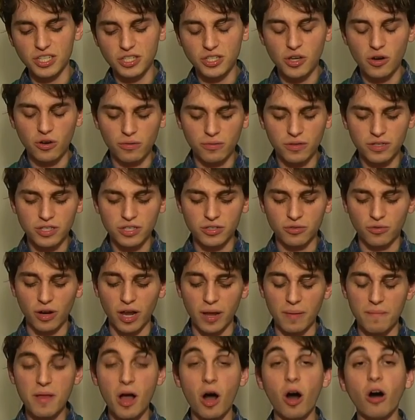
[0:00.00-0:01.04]
is total. this is
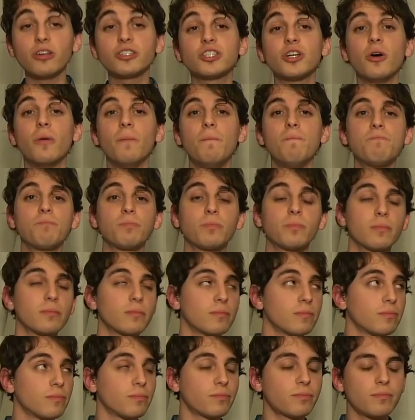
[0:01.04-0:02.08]
great. Also,
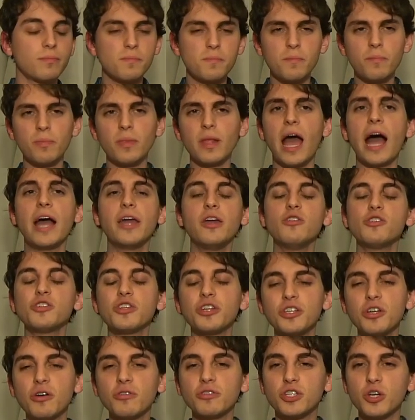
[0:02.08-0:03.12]
I
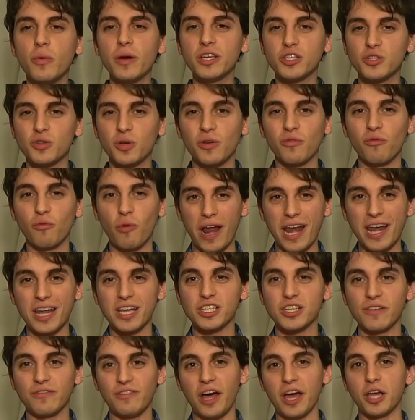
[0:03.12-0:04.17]
usually don't do any sort of
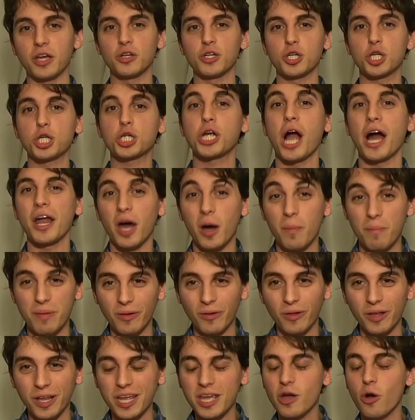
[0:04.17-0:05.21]
ratings of like shot
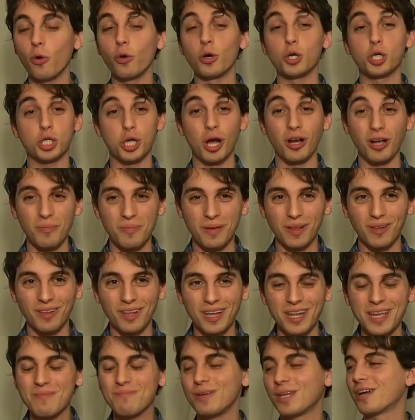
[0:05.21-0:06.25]
ability or chug
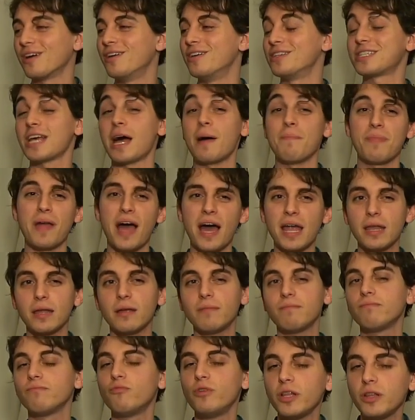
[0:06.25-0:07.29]
ability because I'm not
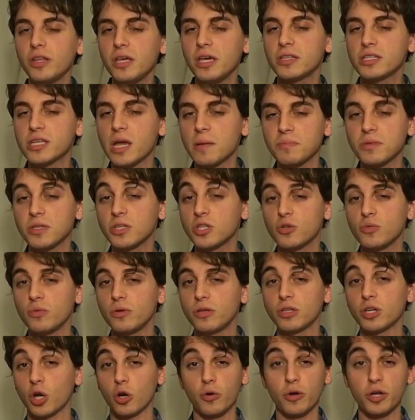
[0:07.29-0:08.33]
really attempting to
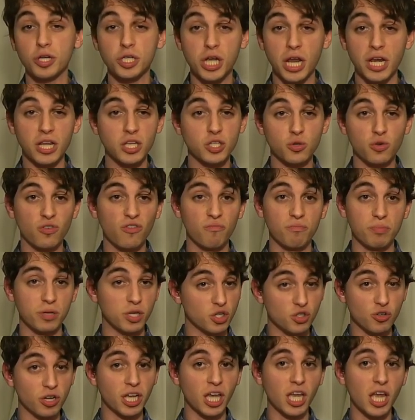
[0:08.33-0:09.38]
encourage any sort of
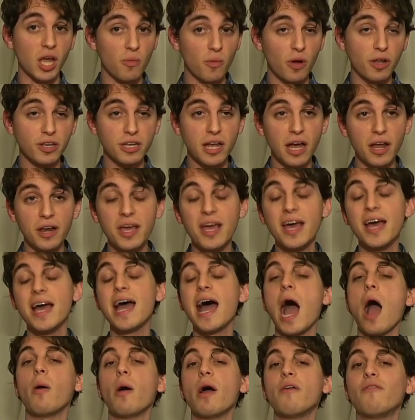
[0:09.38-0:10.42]
binge drinking and whatnot.
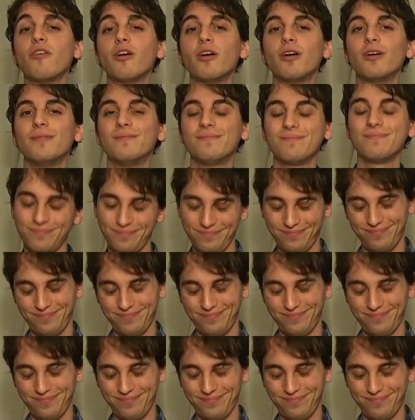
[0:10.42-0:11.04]
However,